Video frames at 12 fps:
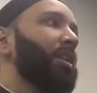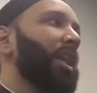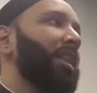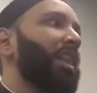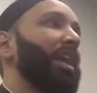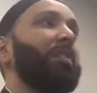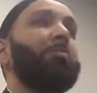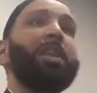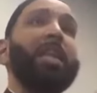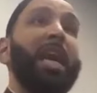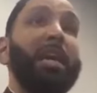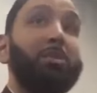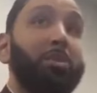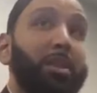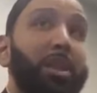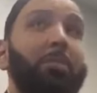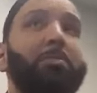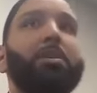the dead, like when the angels
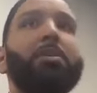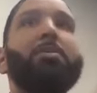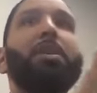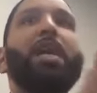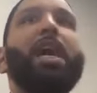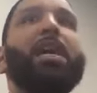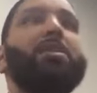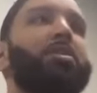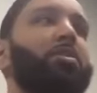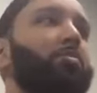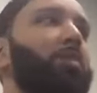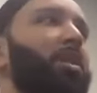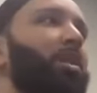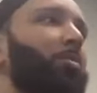come to you and they ask you, Man